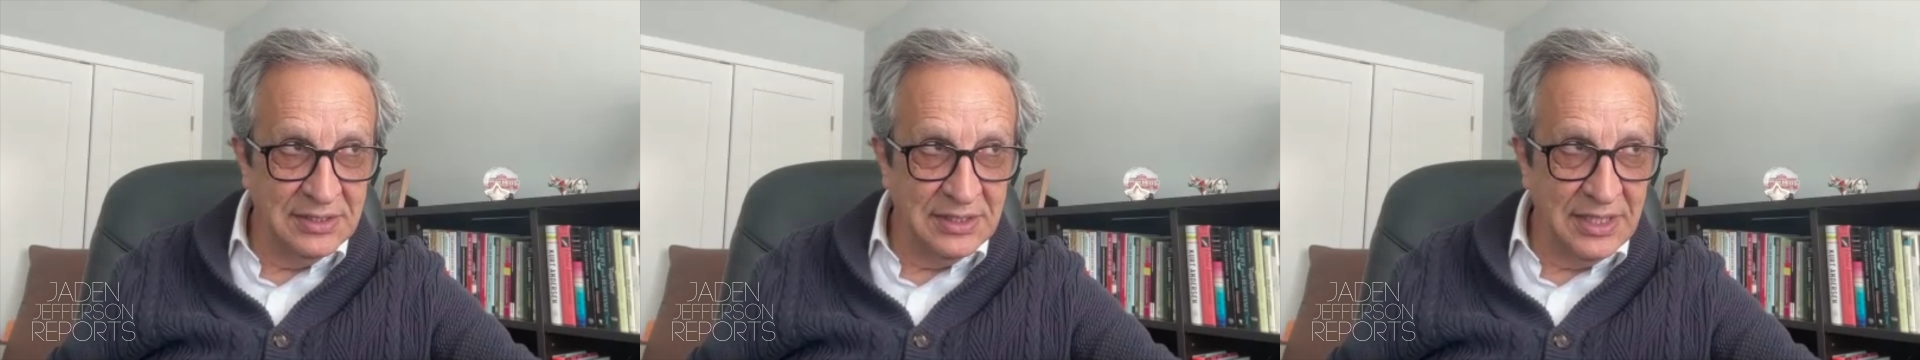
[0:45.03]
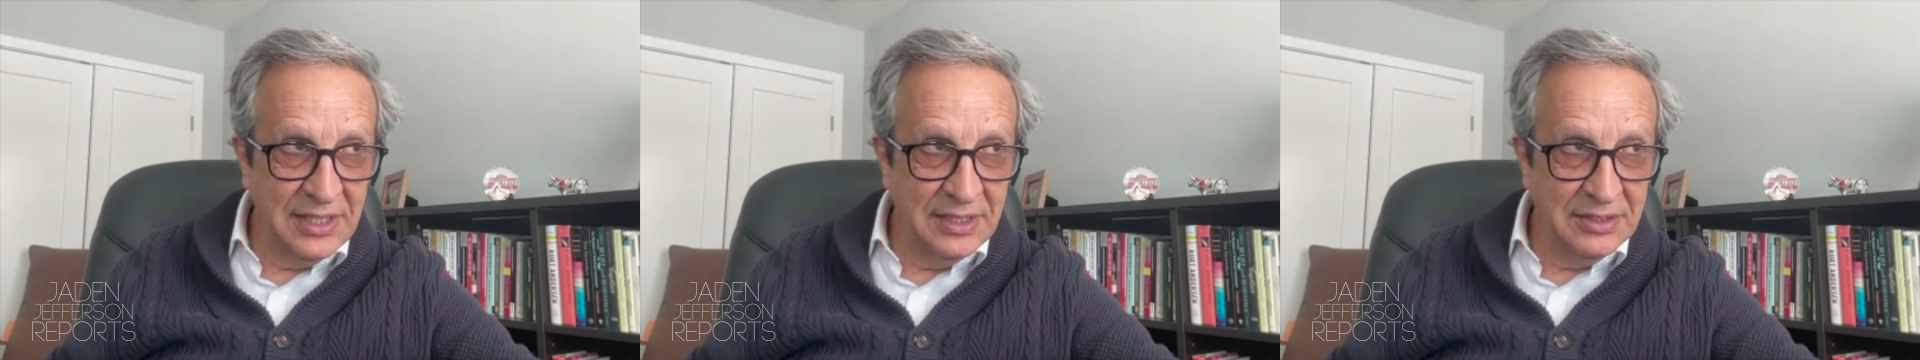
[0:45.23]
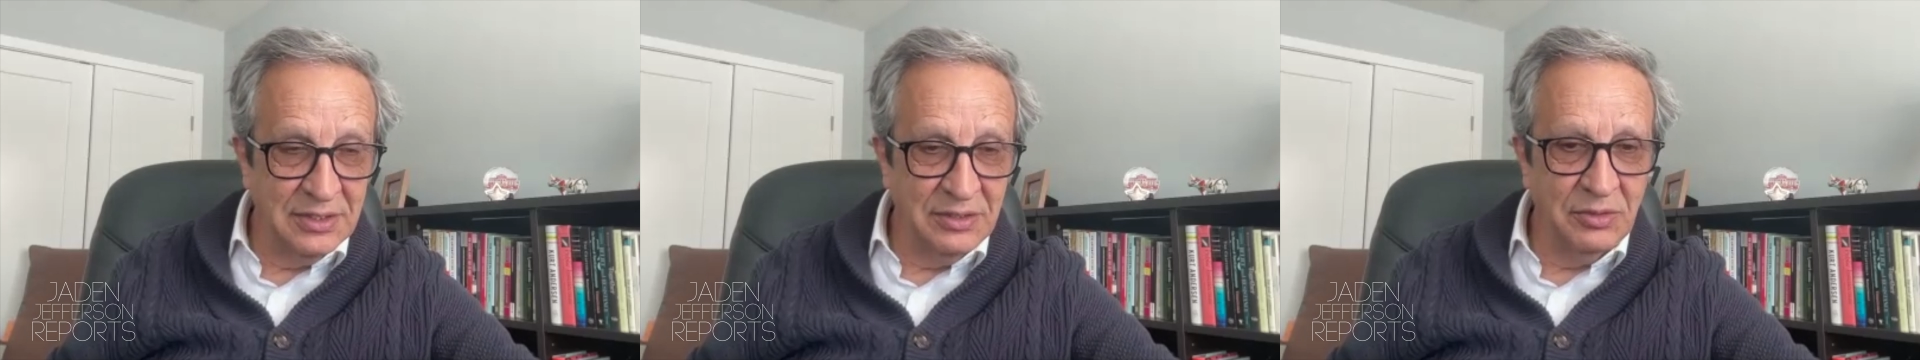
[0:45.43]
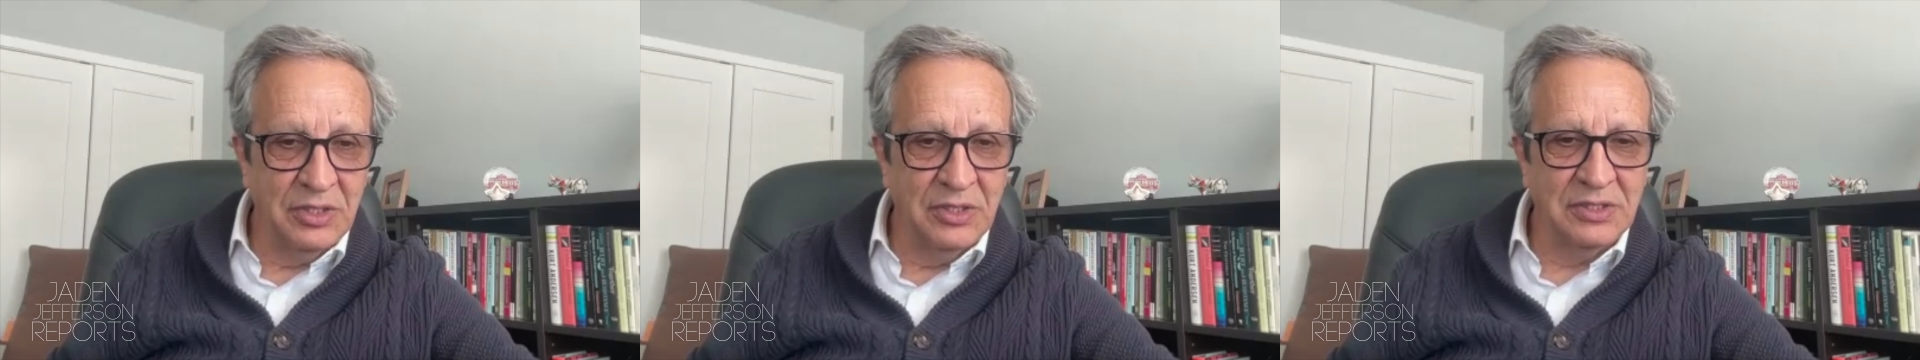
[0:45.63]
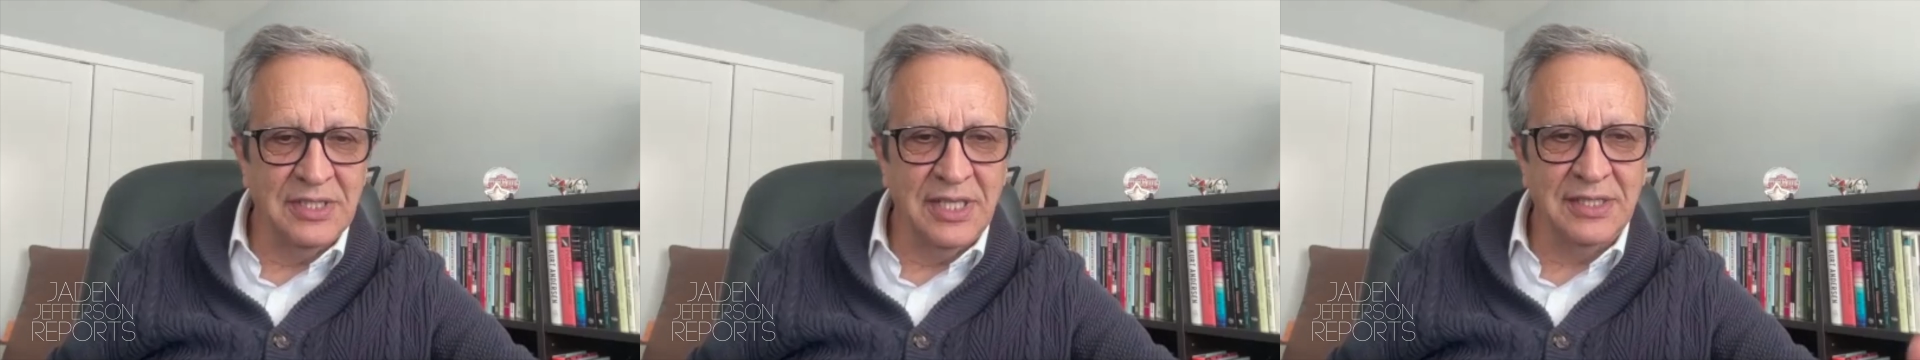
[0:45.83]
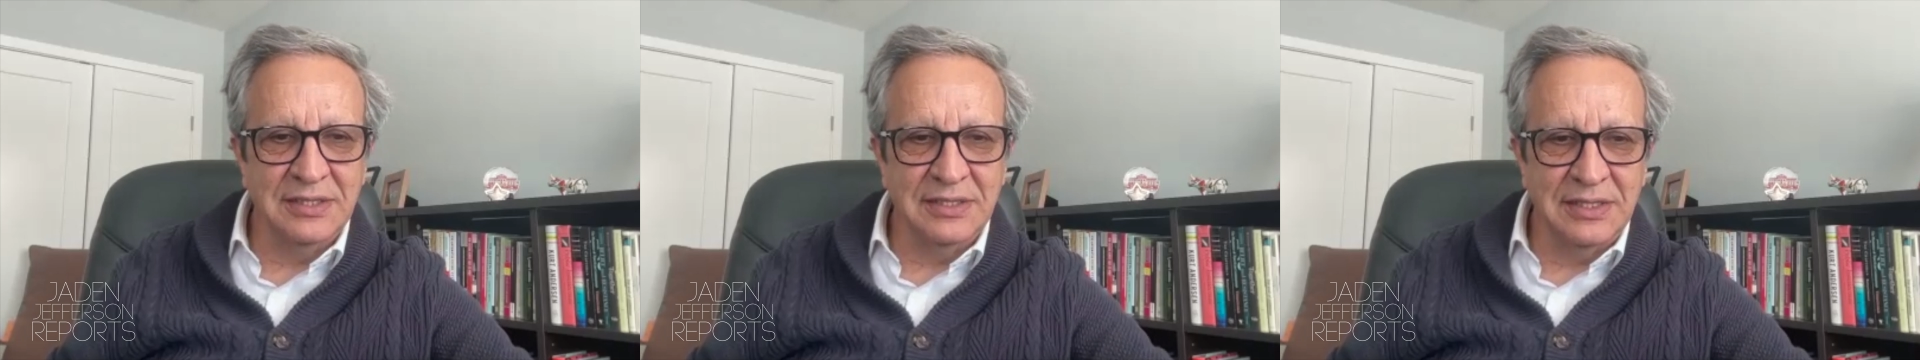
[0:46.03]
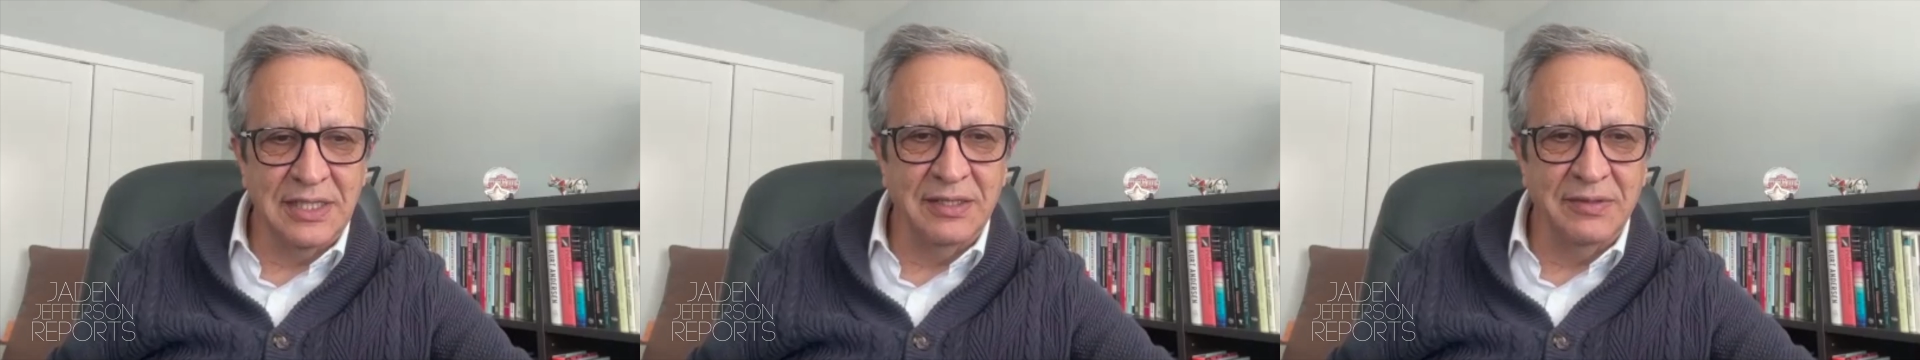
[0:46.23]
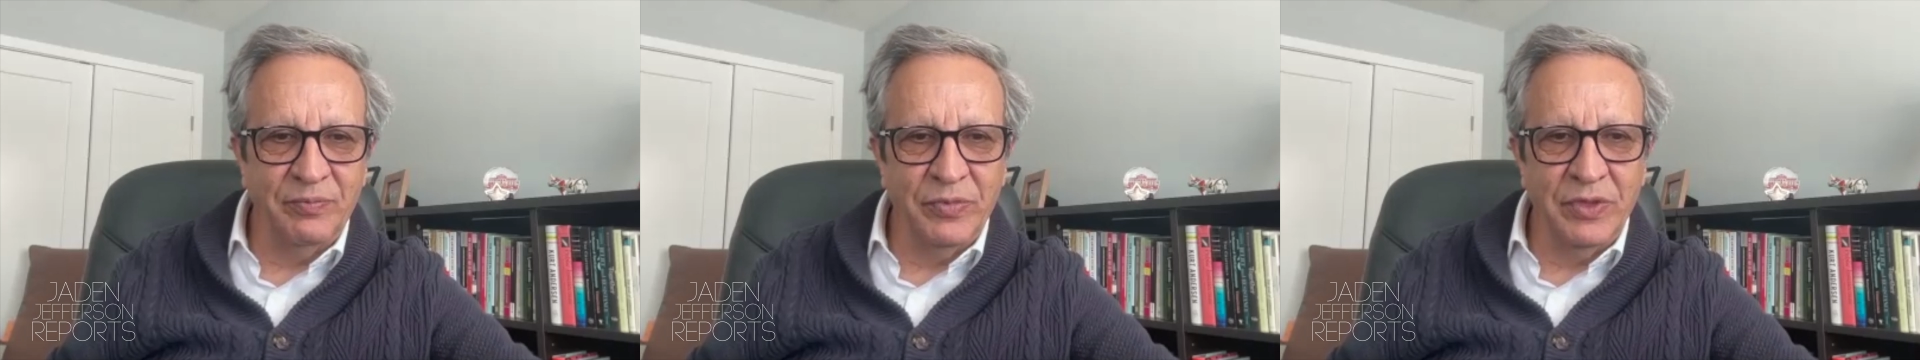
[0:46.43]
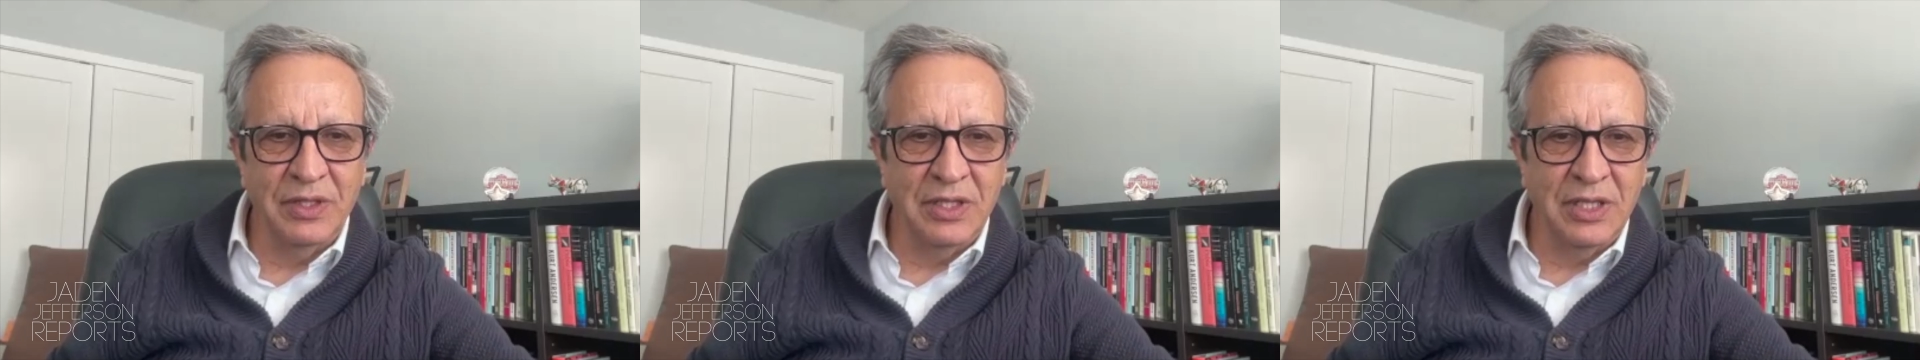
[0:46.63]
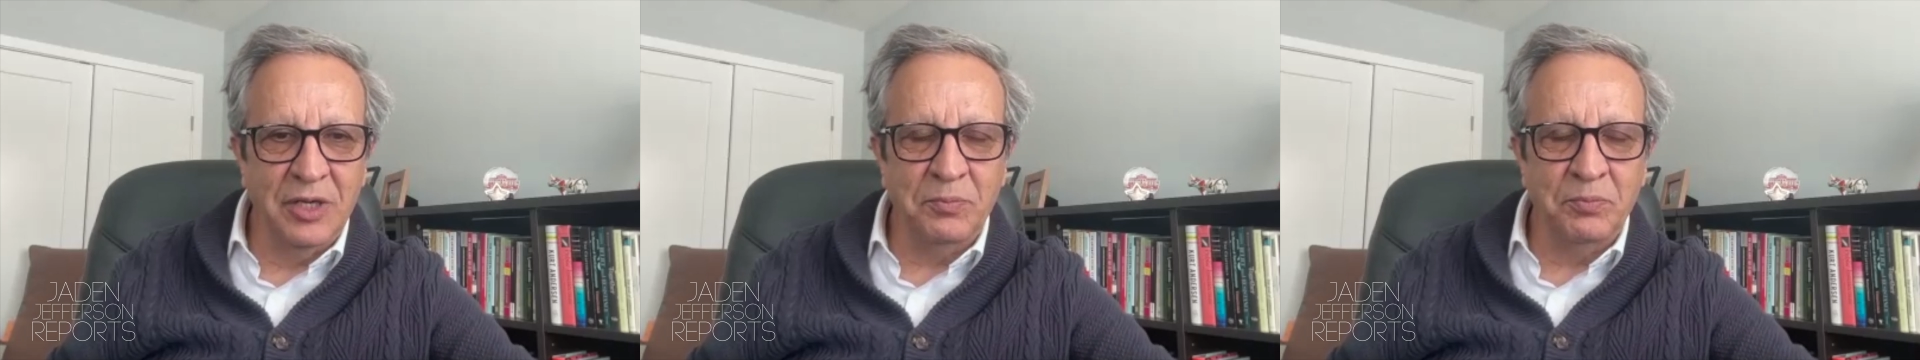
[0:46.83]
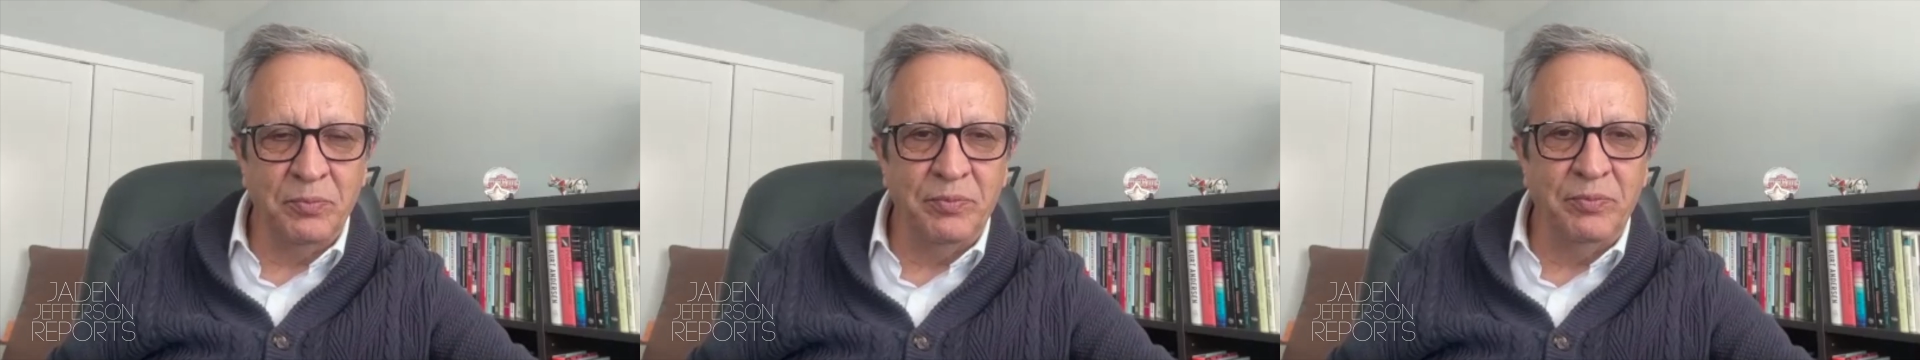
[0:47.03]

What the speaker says: that they are